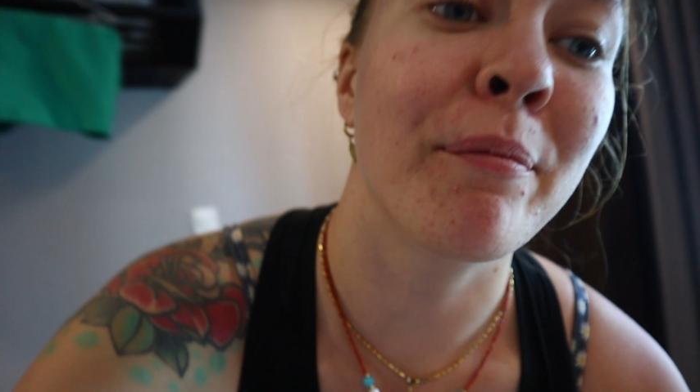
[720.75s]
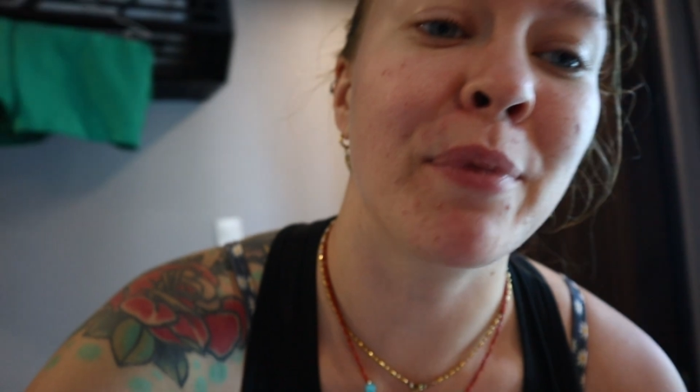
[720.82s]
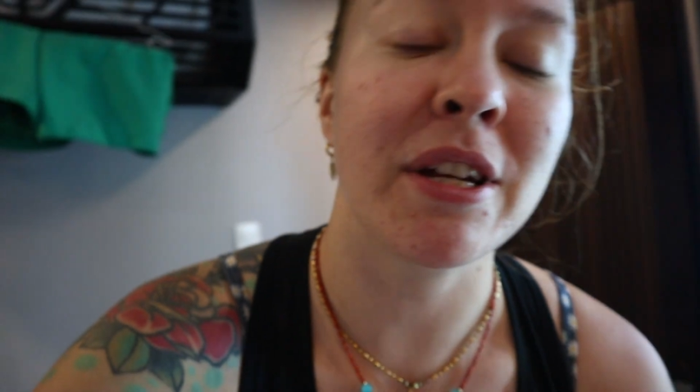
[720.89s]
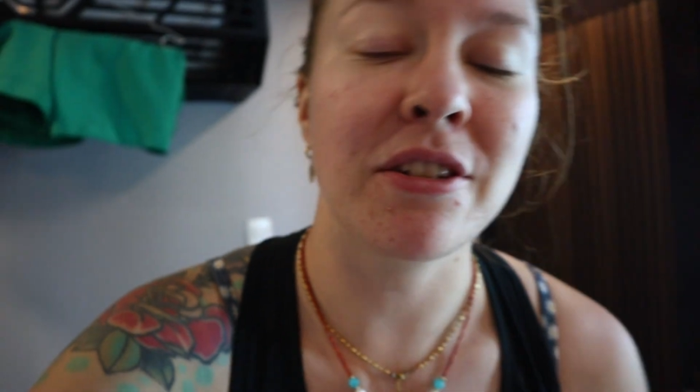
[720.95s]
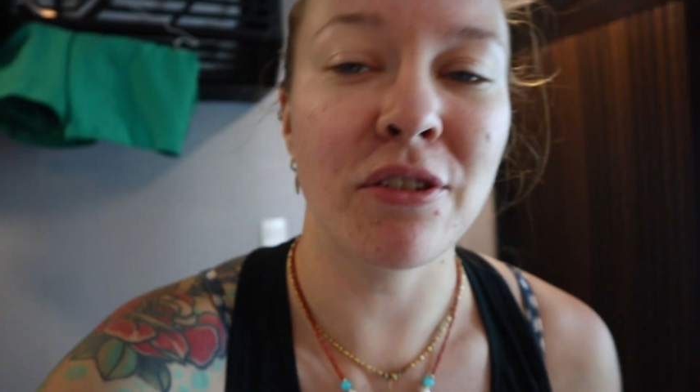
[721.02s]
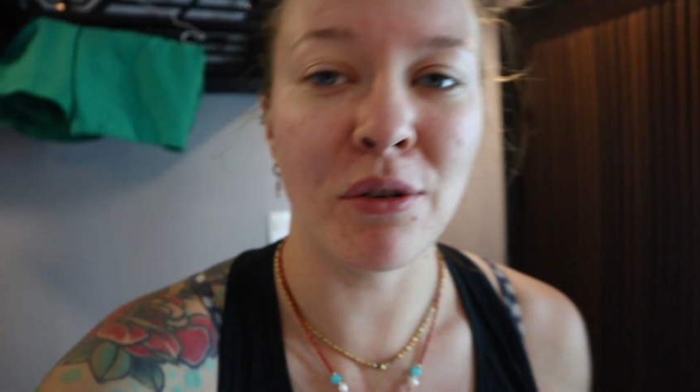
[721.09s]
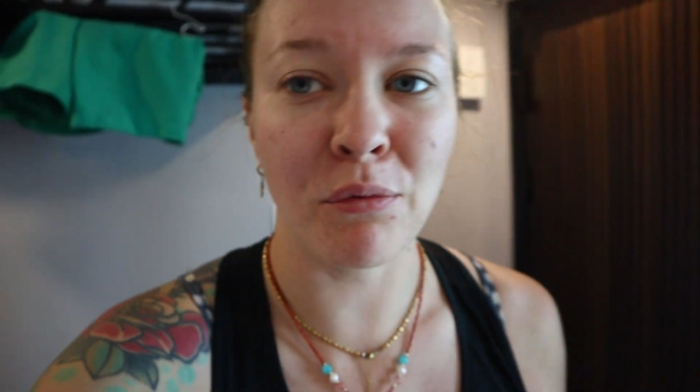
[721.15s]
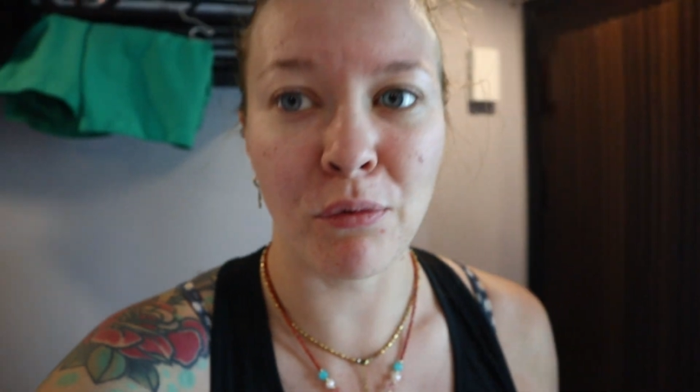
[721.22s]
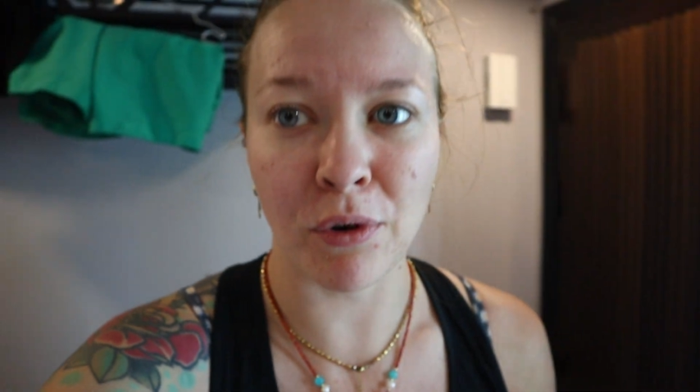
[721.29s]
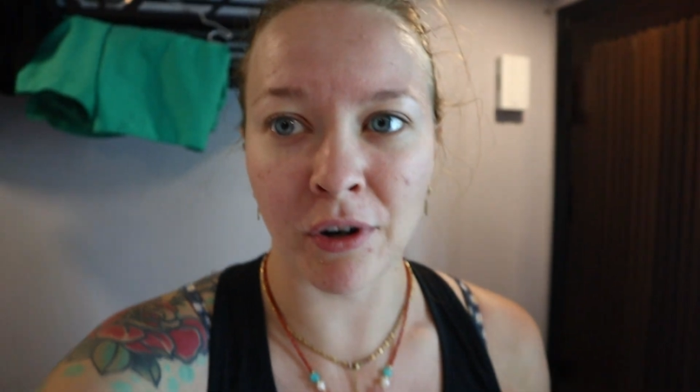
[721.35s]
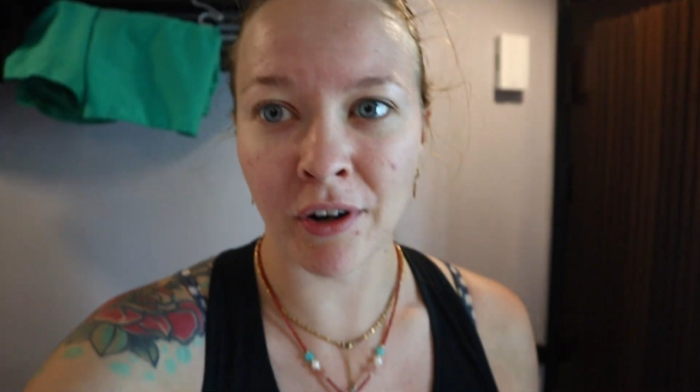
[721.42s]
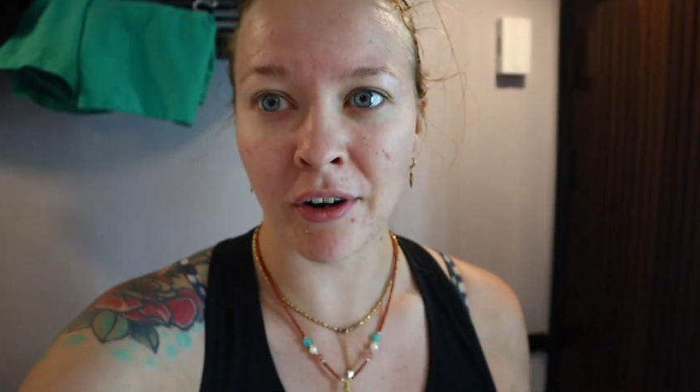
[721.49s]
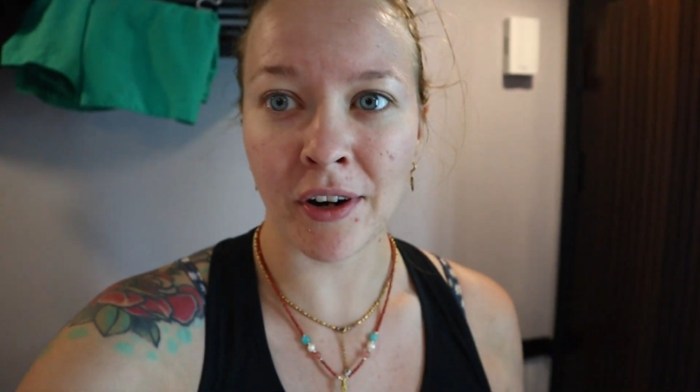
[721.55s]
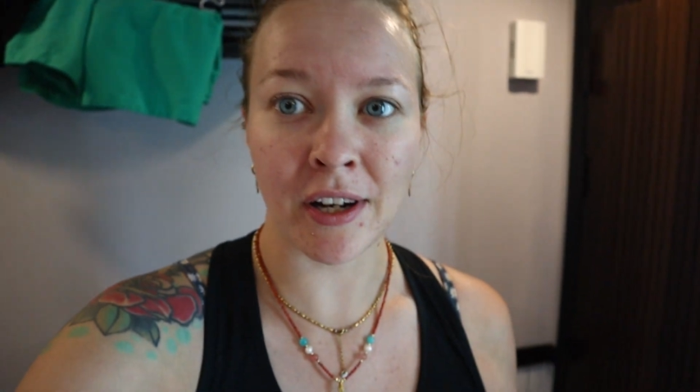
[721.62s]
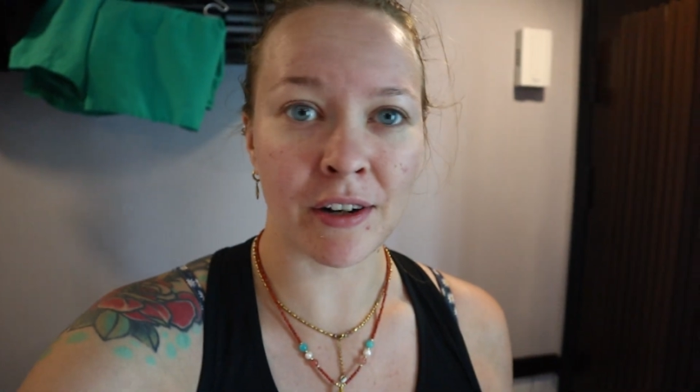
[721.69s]
bit of
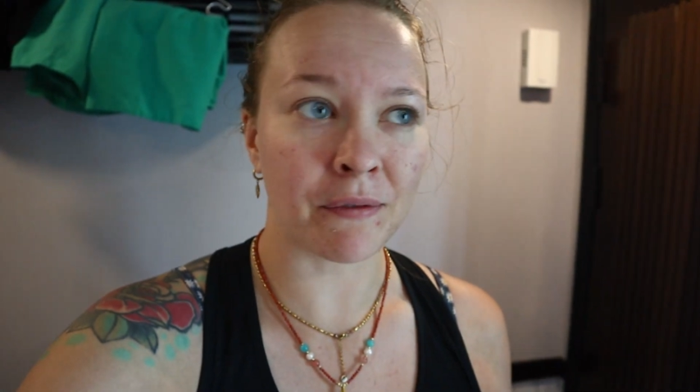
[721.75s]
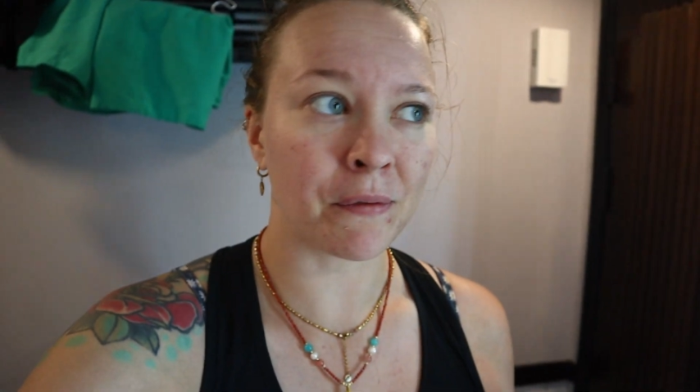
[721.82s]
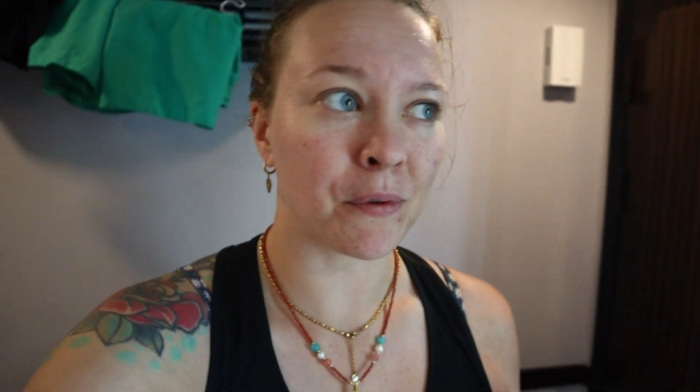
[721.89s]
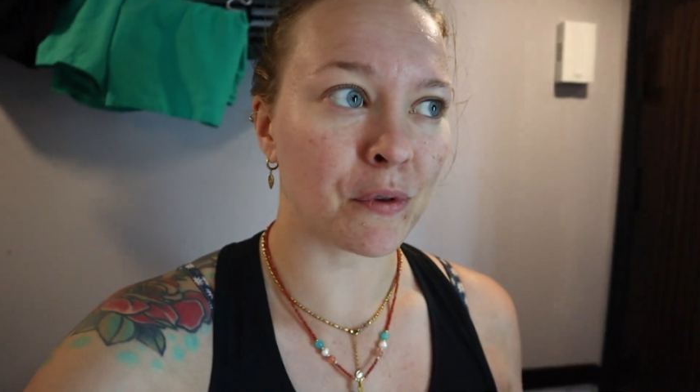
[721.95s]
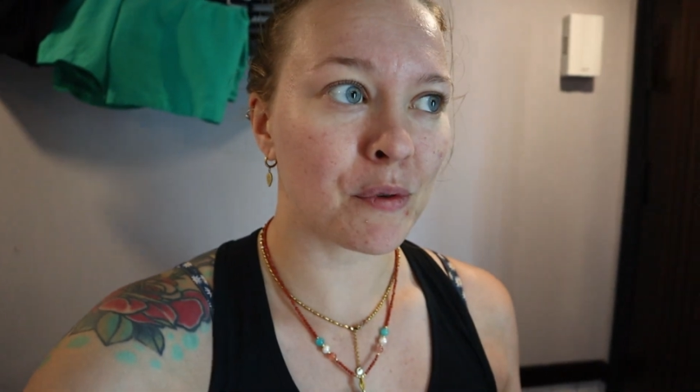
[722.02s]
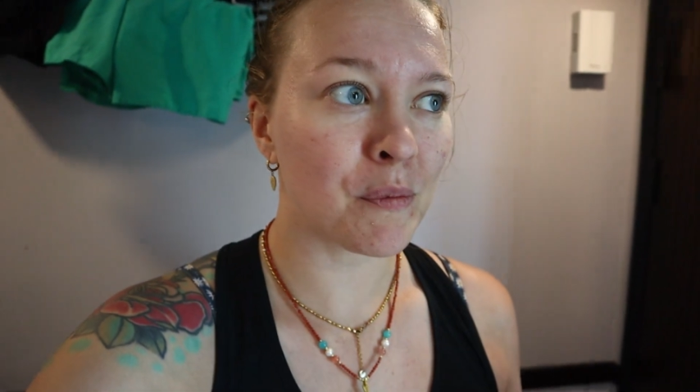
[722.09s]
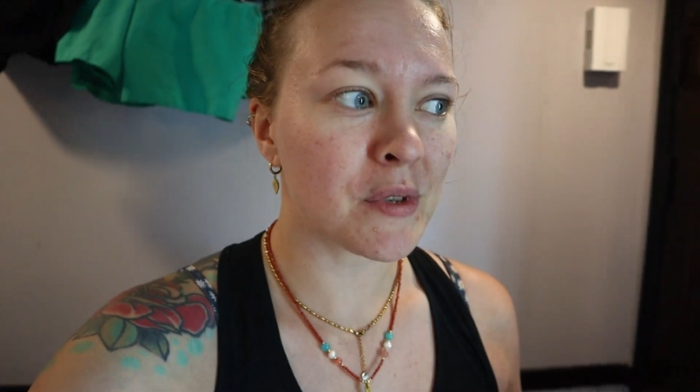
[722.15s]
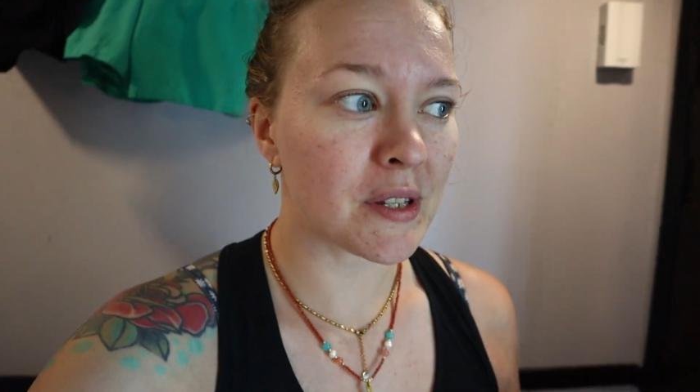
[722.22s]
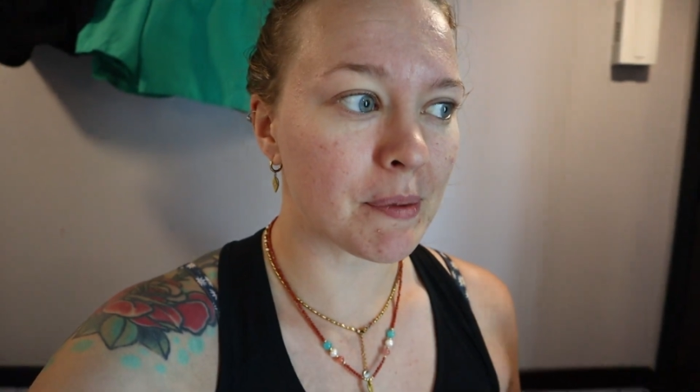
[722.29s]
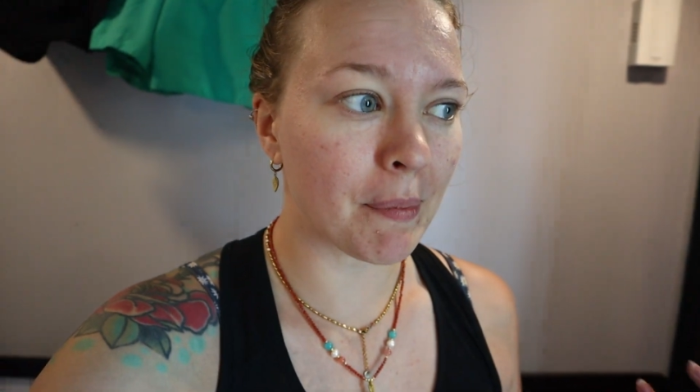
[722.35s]
water in the rooms,